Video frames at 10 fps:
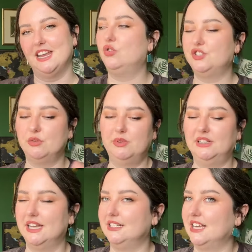Also, we'll
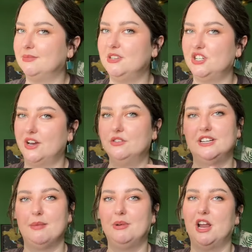link Tasmin's channel
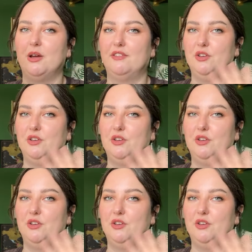down below if